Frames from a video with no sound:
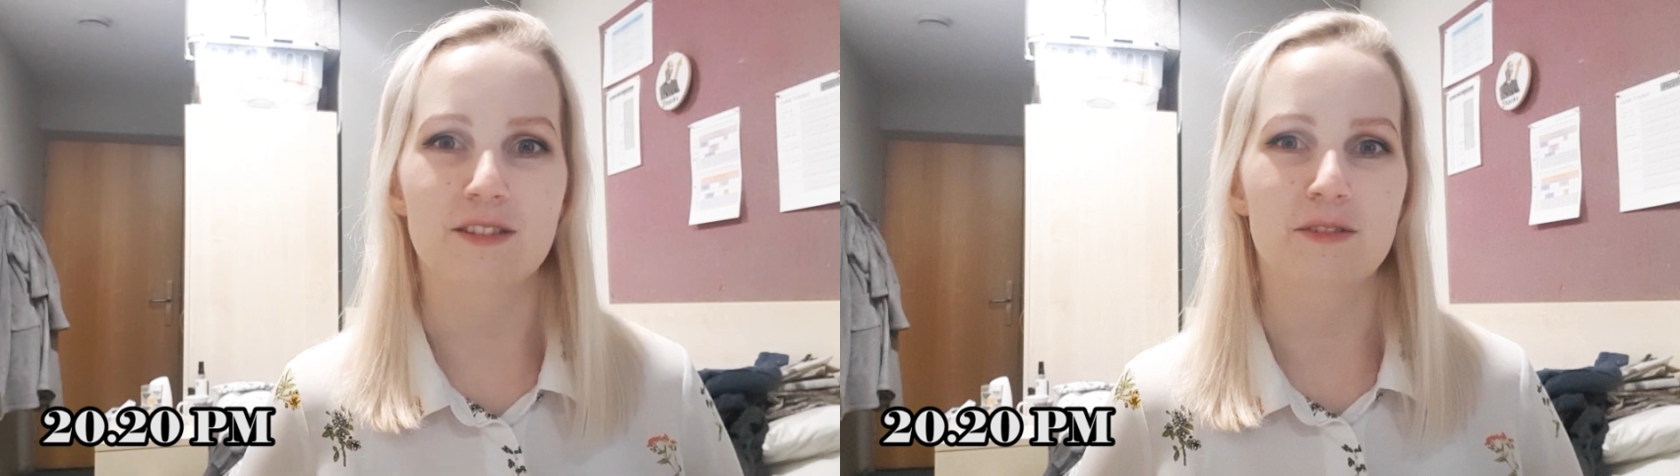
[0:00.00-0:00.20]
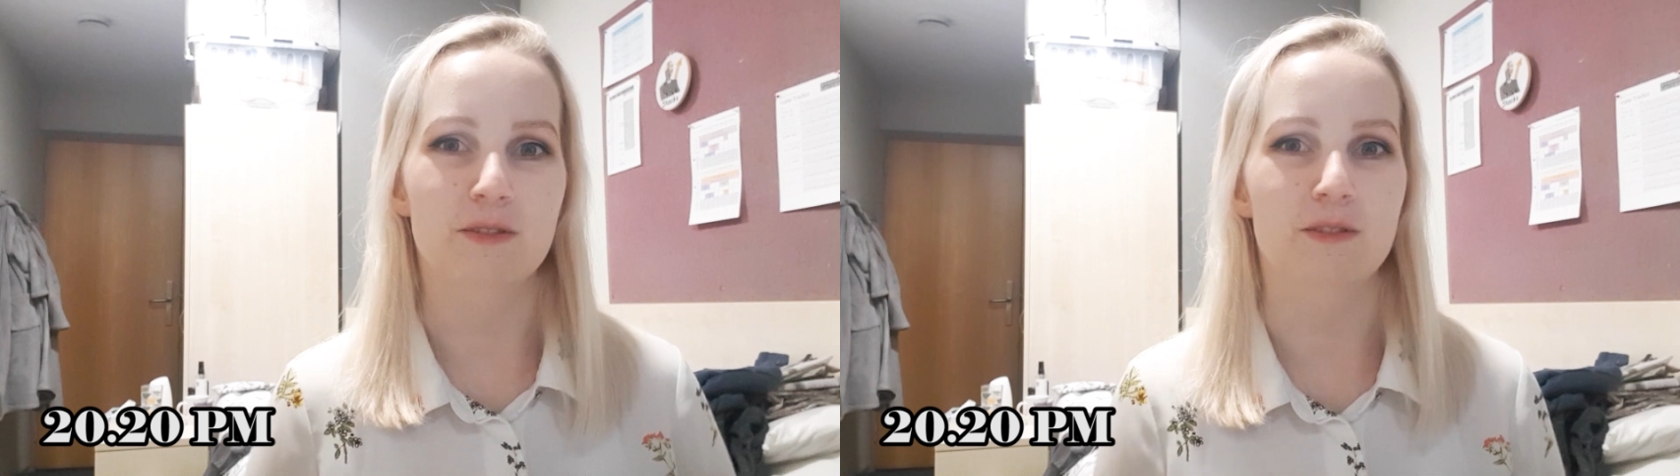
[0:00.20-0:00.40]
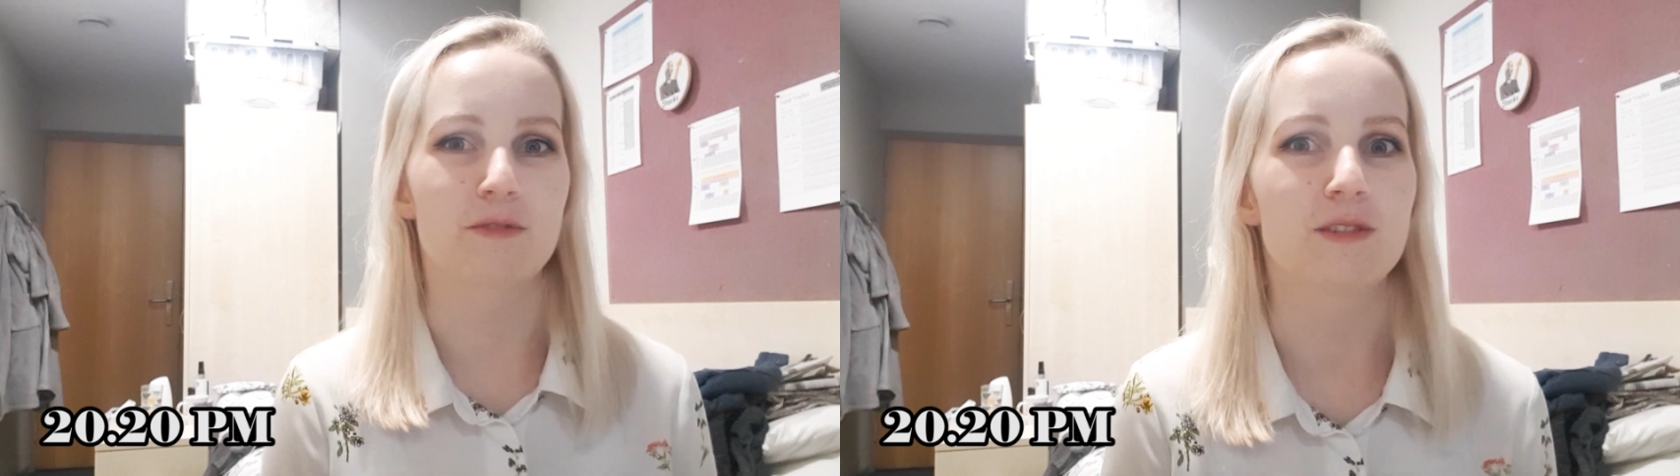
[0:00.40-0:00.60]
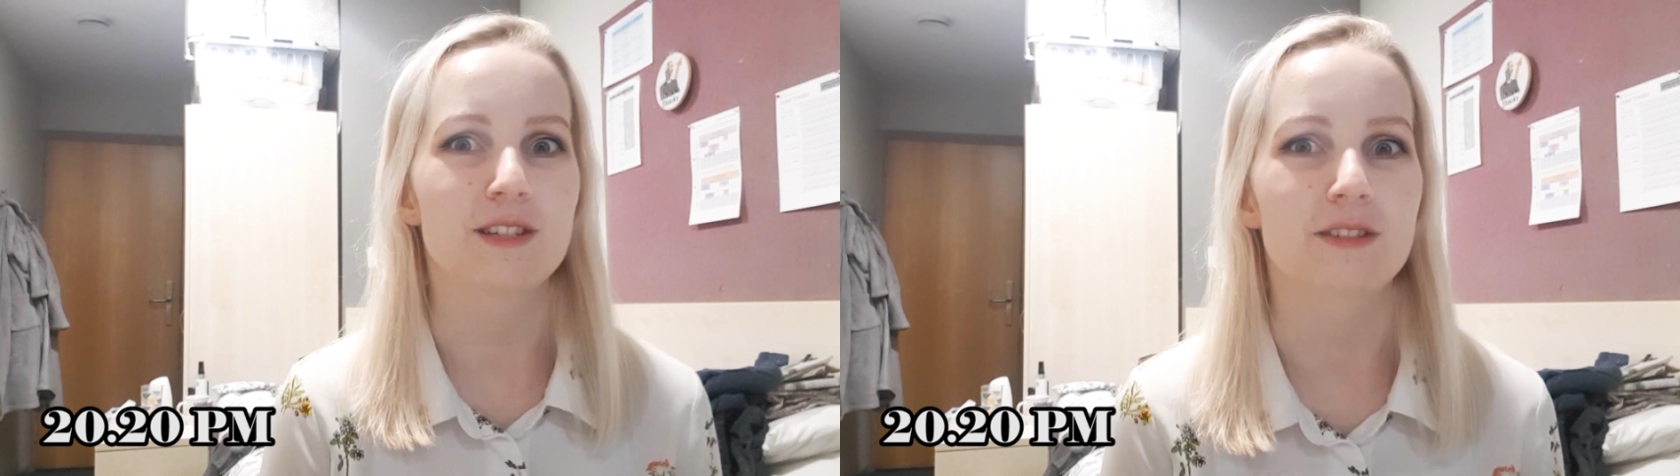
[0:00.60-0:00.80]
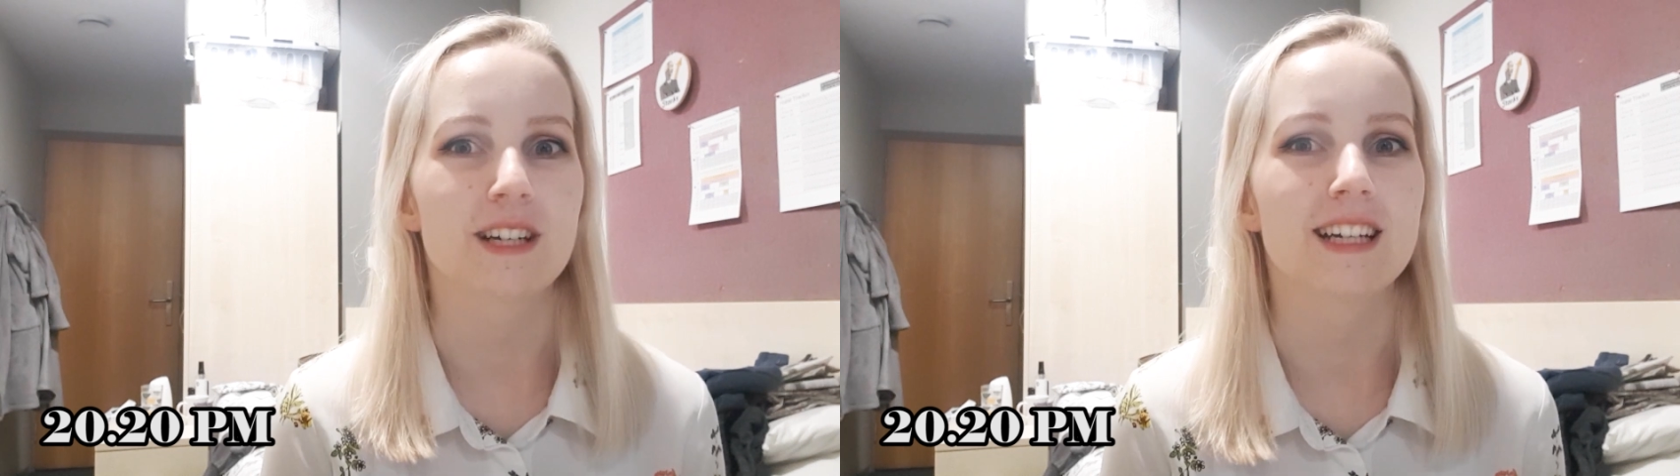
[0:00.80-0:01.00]
which was really
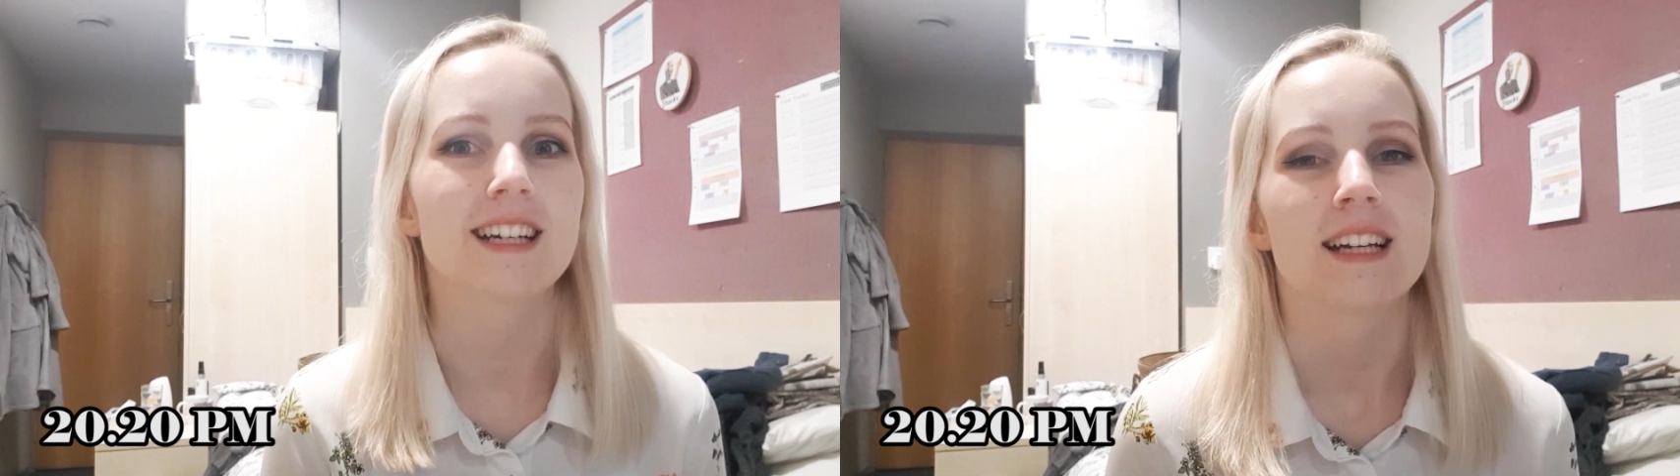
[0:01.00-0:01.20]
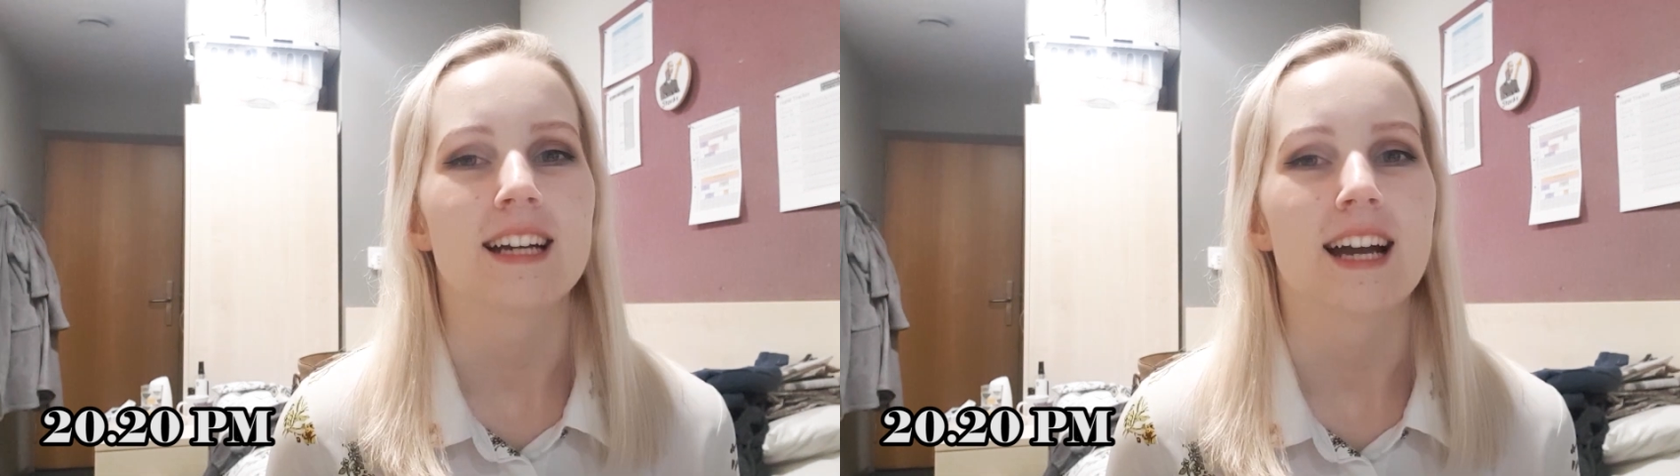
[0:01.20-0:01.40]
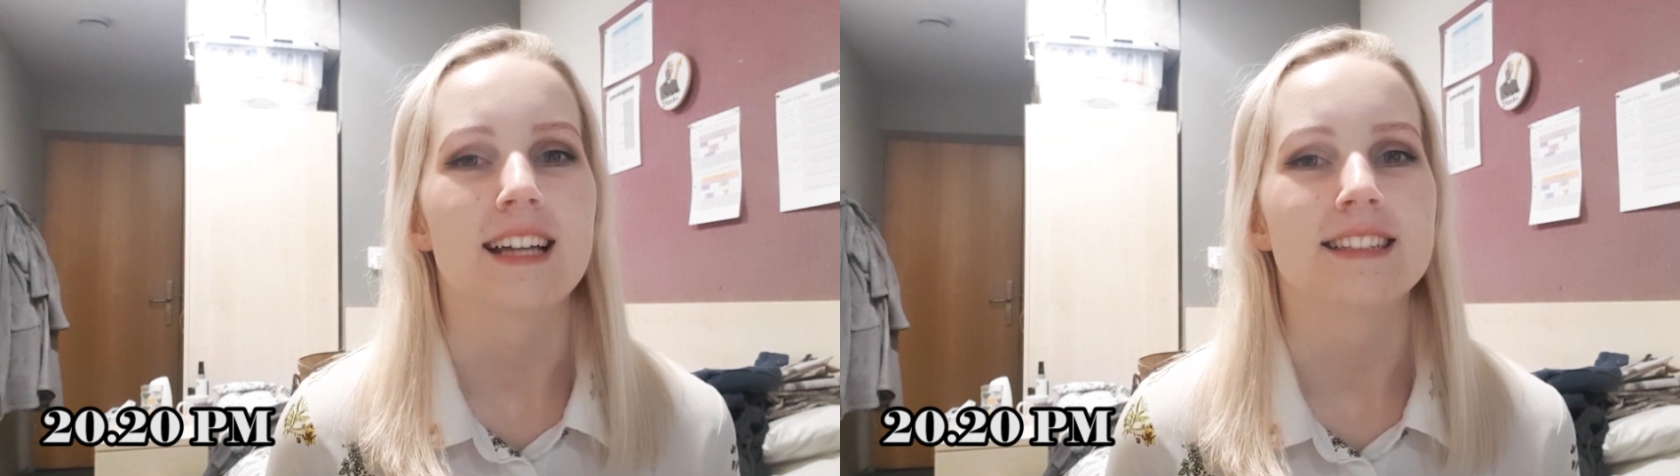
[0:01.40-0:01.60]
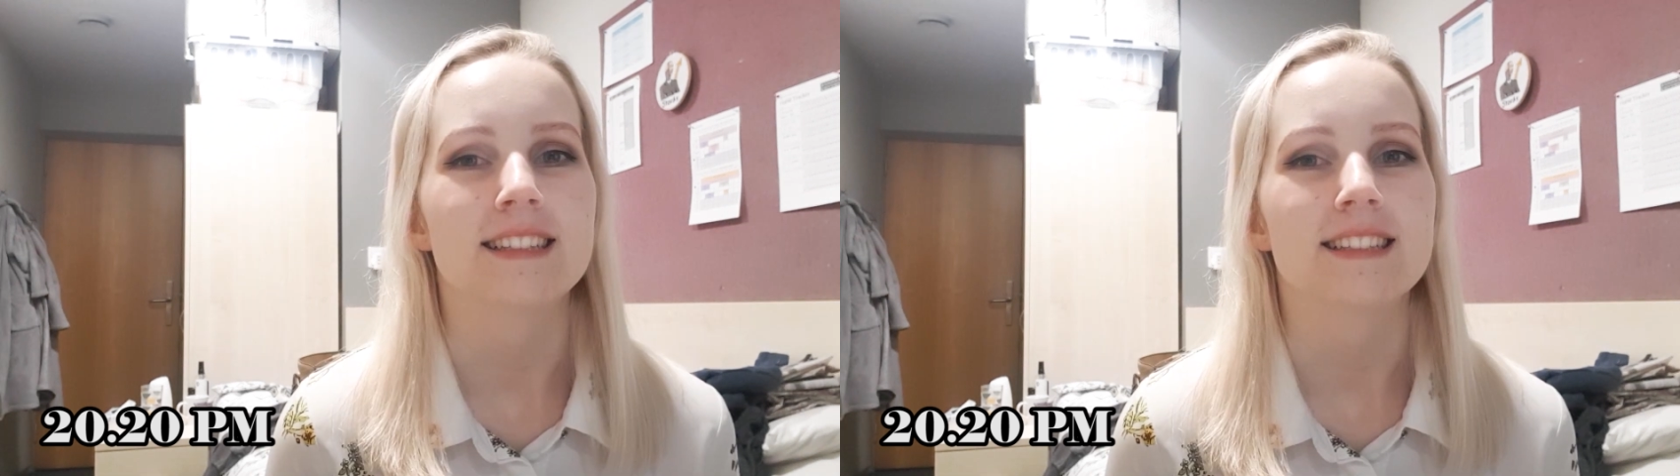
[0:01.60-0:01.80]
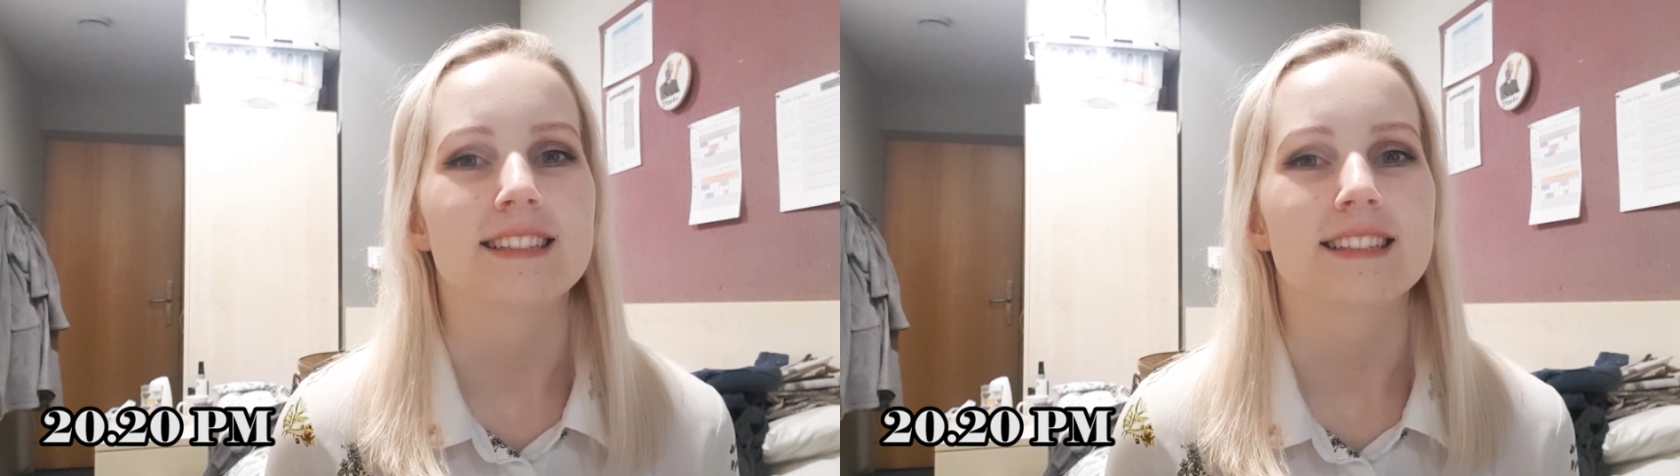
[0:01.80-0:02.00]
great.
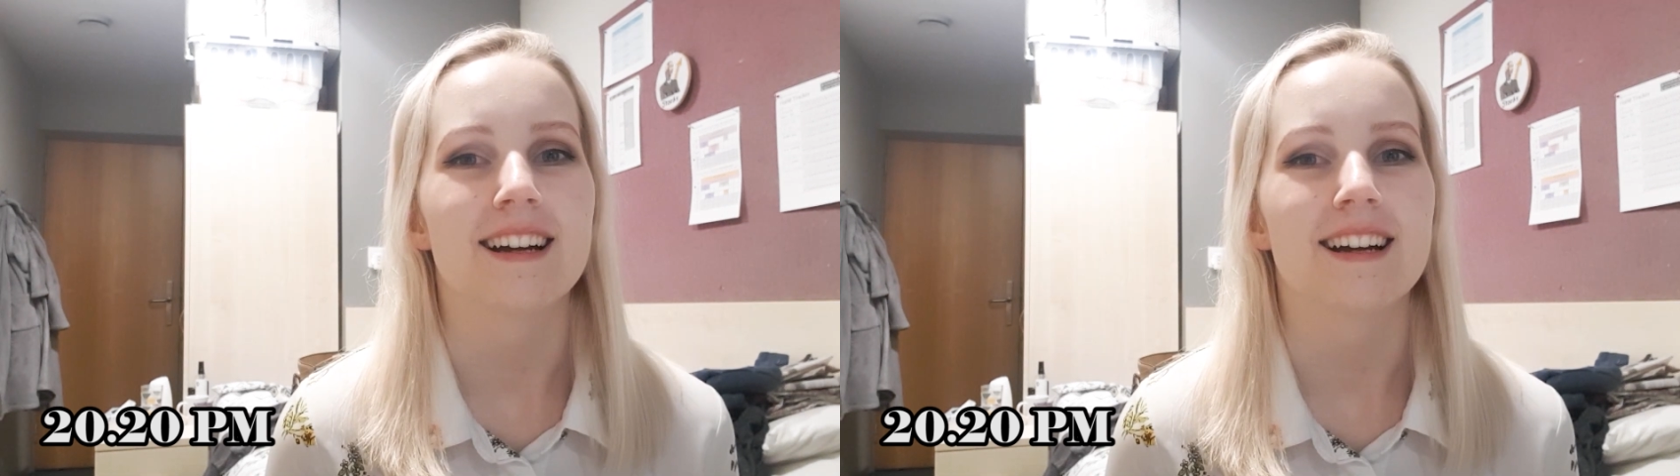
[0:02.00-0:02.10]
And